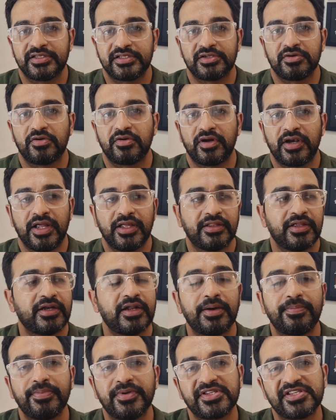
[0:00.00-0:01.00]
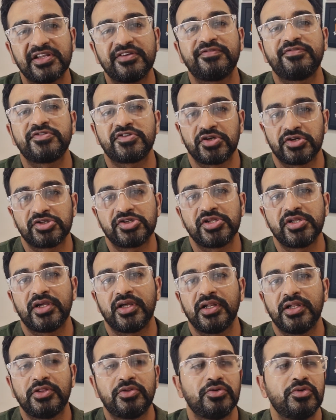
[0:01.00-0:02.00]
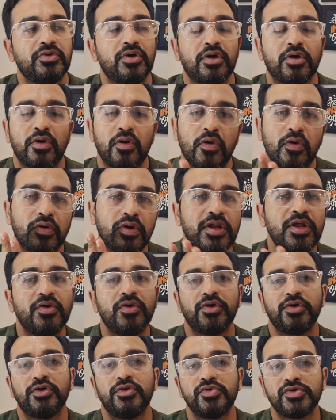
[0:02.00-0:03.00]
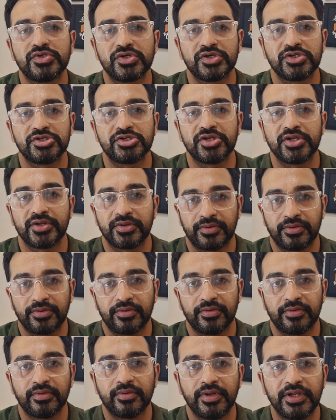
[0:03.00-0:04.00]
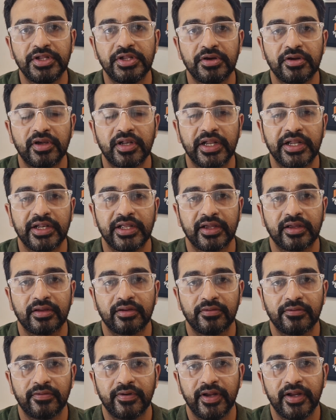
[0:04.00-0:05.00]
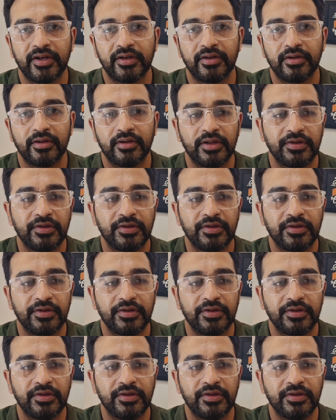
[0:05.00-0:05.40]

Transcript: It's not like that apne sirf surgery kar li to you are only going to do surgery in your clinic, right?